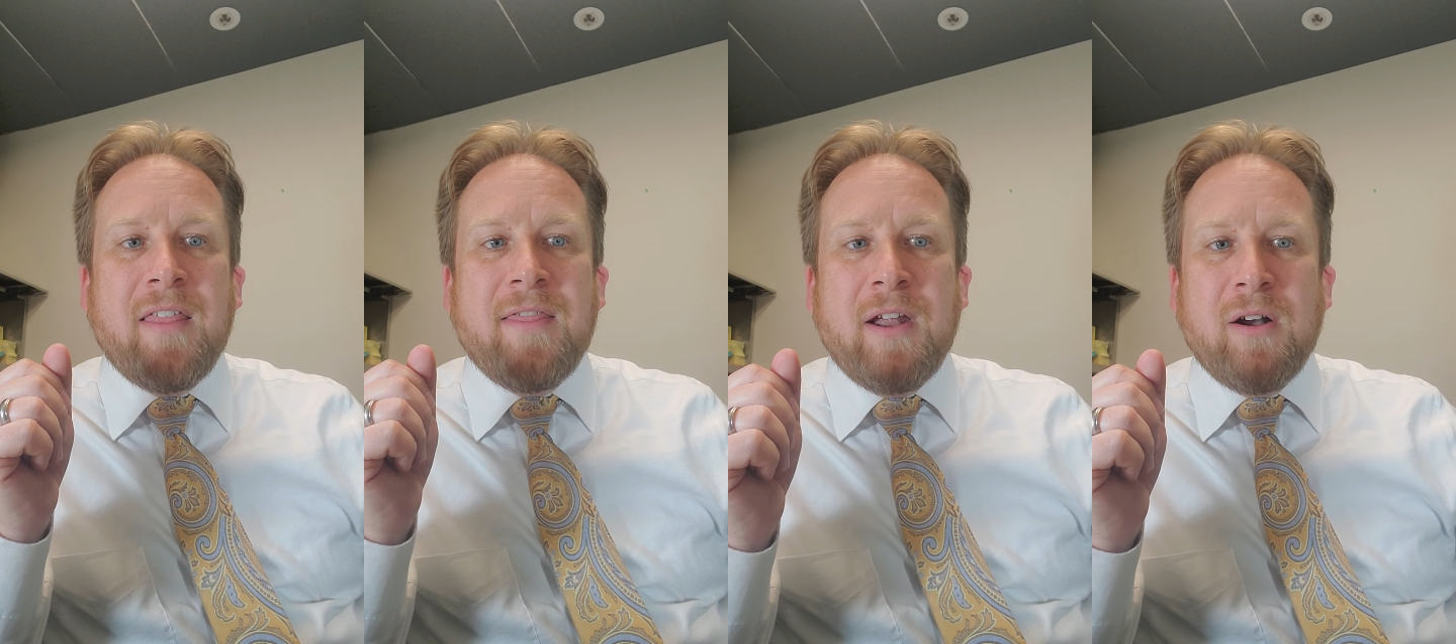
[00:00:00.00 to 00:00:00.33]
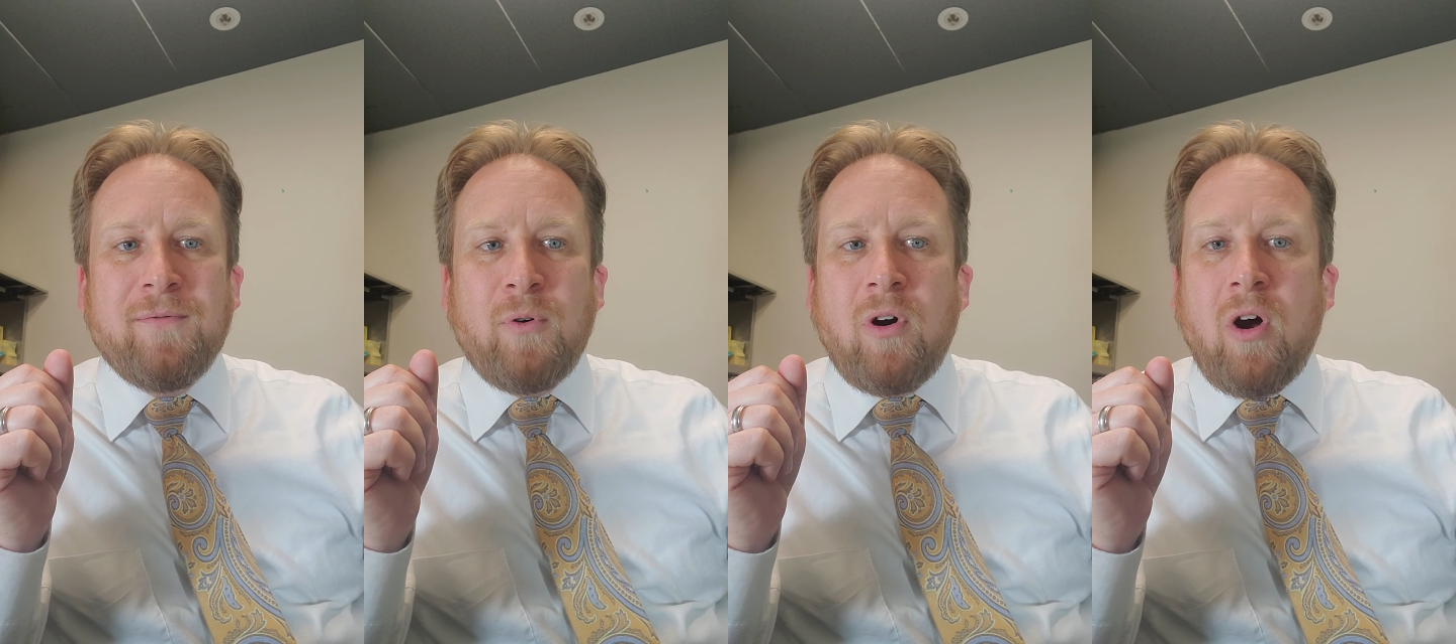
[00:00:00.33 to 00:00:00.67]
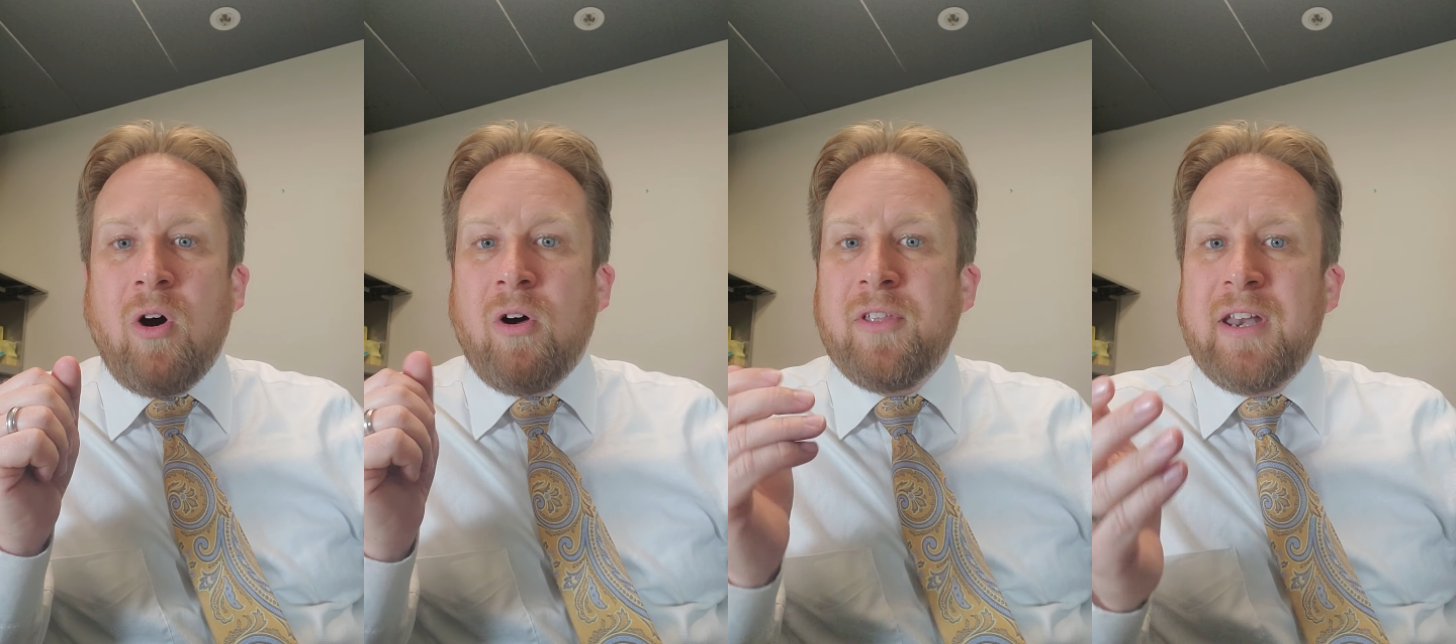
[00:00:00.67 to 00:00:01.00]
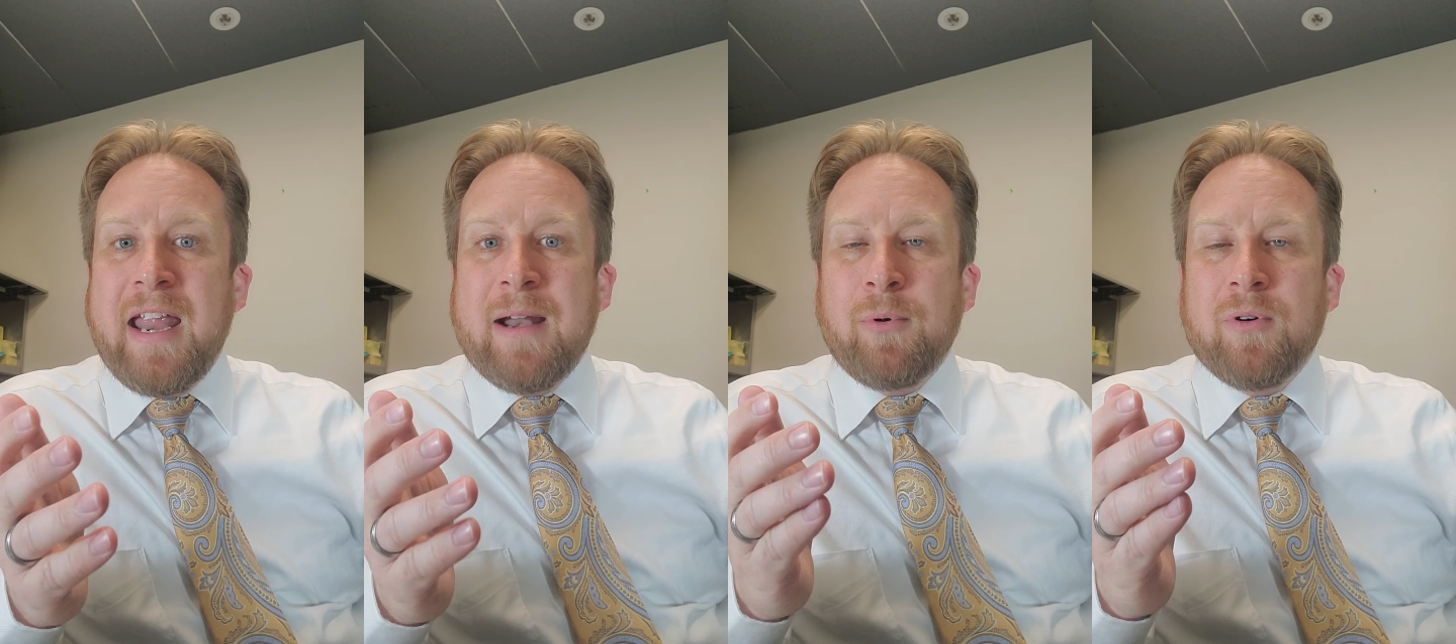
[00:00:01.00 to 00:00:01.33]
Therefore, all the
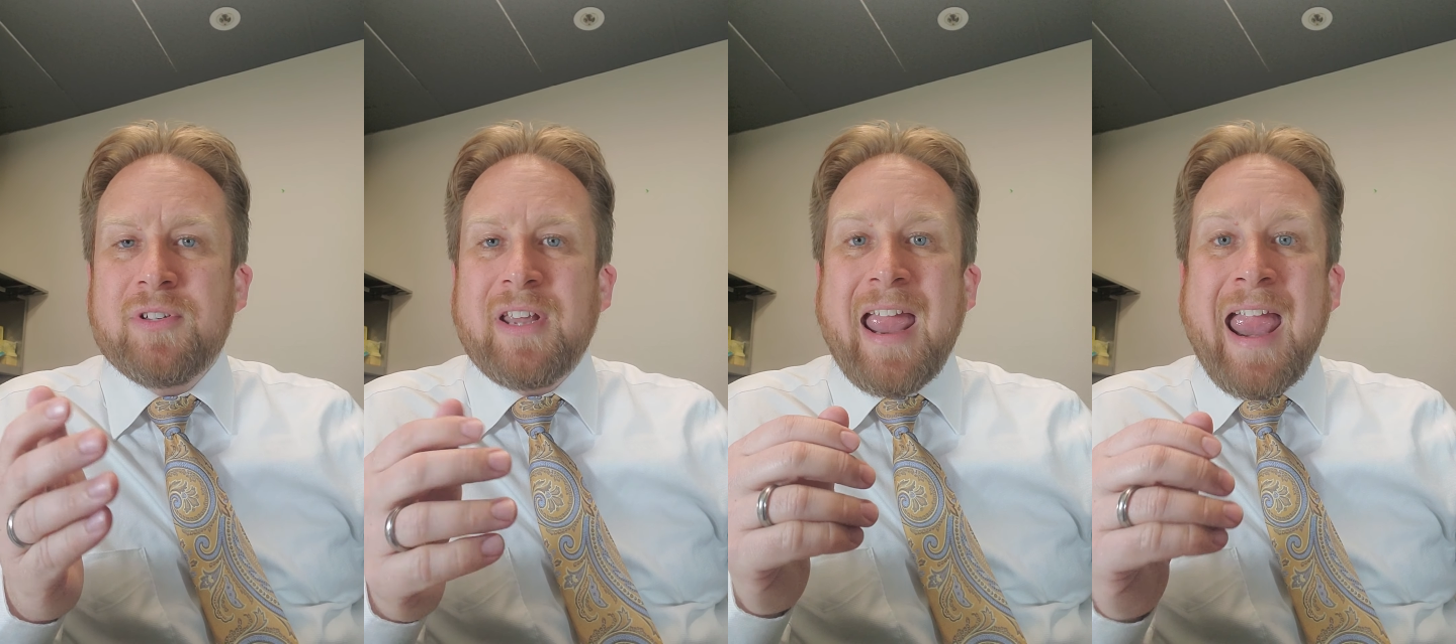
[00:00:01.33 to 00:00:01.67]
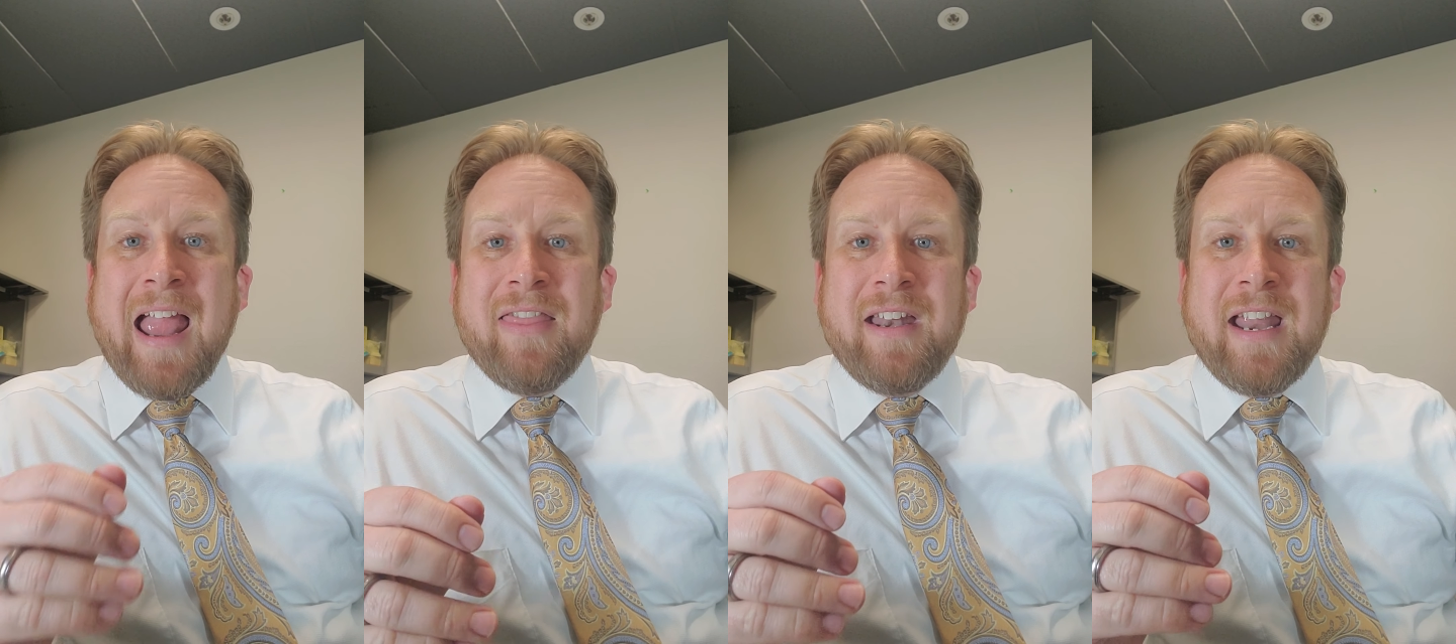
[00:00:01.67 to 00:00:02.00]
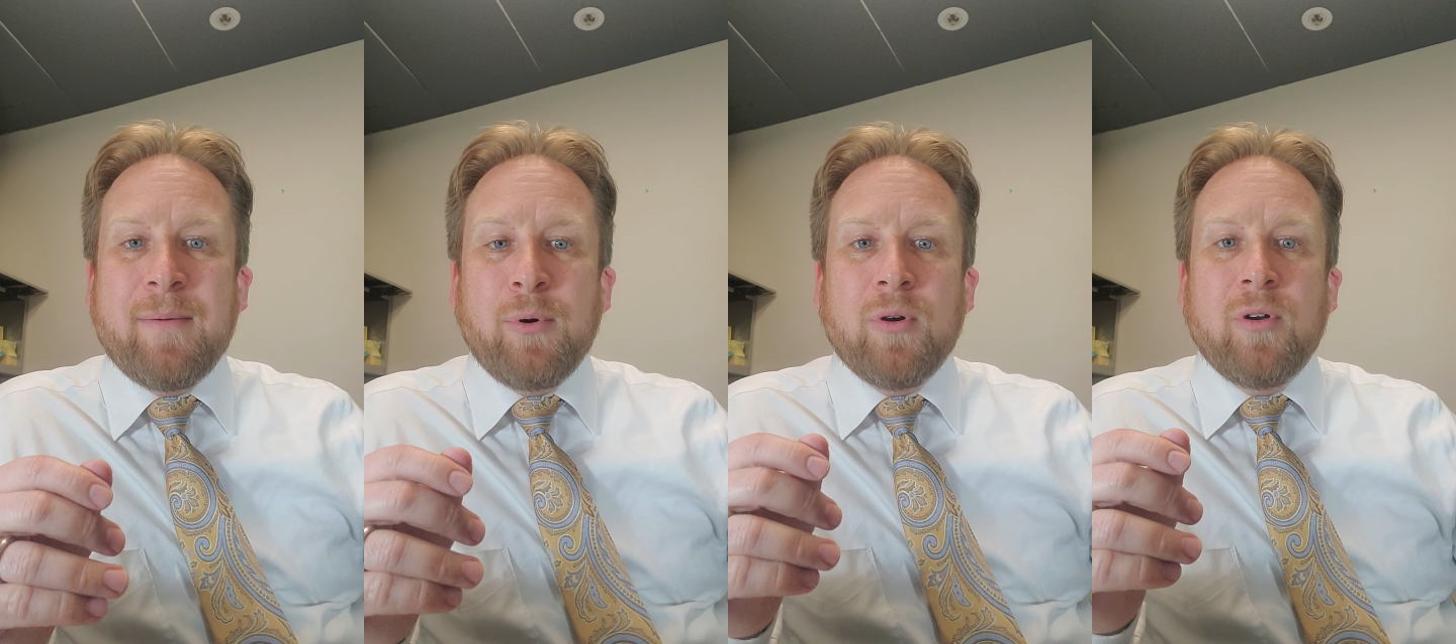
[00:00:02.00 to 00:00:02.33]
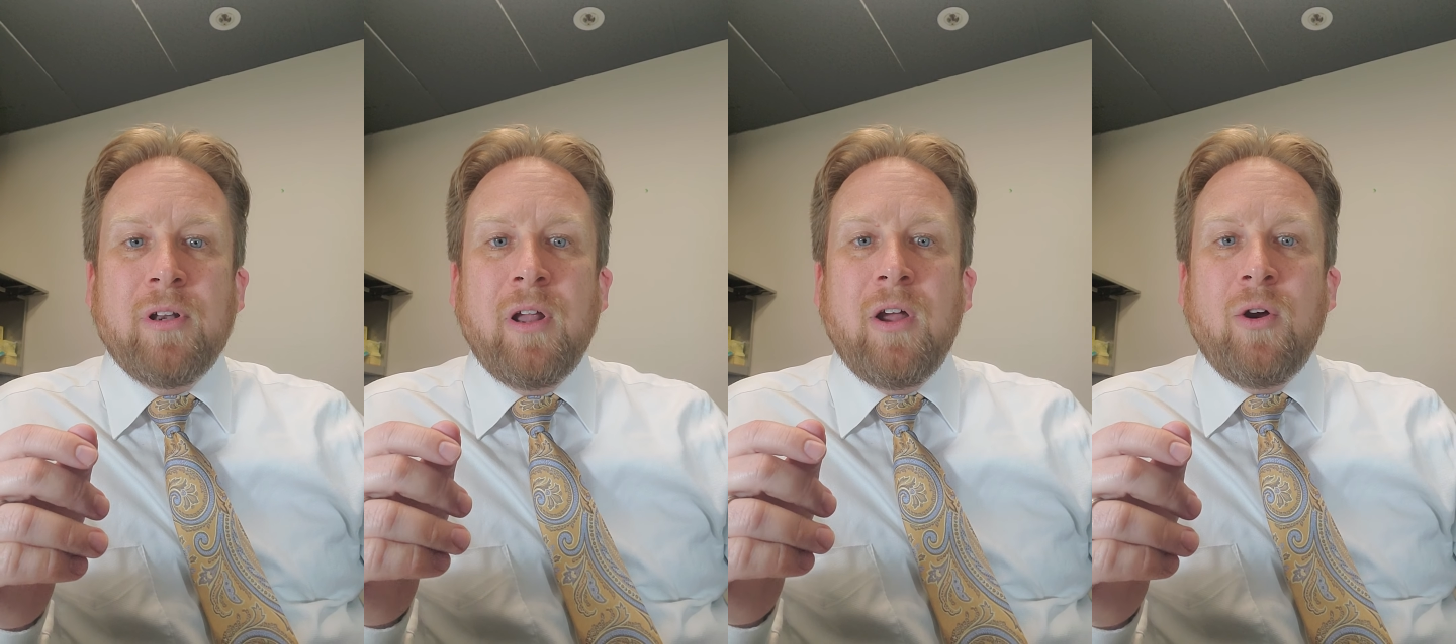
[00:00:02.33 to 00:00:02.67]
neighbors and the neighborhood